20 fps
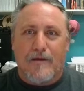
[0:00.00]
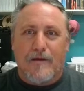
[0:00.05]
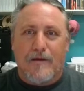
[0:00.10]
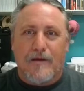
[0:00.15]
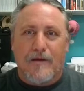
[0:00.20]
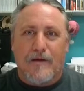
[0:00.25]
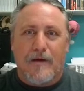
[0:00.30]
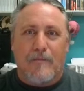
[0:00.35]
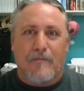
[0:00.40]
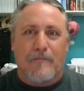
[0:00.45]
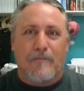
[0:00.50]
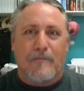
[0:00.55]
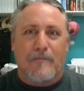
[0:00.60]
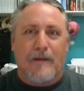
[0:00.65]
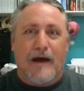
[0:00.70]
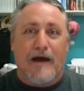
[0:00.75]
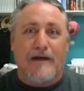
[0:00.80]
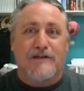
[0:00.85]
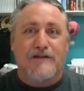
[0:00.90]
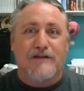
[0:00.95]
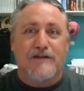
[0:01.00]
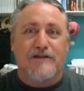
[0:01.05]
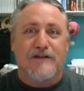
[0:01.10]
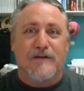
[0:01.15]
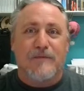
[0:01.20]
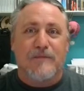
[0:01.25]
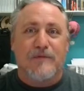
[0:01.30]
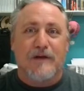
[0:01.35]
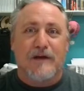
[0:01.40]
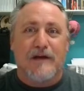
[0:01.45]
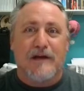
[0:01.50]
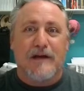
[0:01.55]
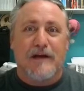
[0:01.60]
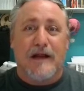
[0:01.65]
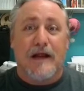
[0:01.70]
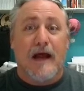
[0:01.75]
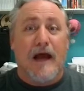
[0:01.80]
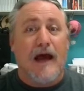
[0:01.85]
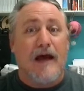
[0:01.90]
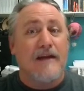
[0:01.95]
Yep, I just completed
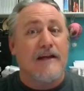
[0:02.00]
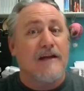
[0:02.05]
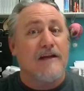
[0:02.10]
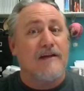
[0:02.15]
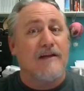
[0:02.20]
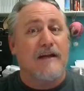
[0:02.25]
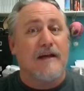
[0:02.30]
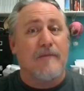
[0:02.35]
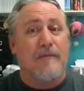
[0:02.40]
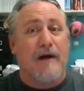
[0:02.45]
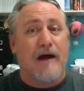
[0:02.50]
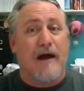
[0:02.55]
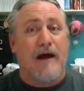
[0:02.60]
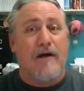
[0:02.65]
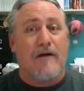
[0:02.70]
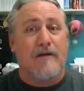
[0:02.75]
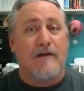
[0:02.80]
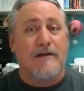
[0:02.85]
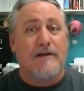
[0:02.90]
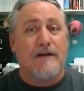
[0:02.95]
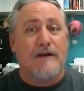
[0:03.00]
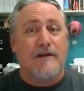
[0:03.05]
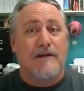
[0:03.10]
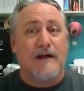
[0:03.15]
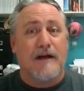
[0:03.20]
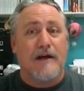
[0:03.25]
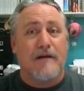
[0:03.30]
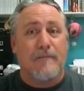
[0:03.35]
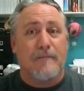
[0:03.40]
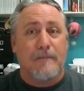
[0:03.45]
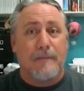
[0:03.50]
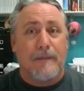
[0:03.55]
it. I didn't get my hourly done yet,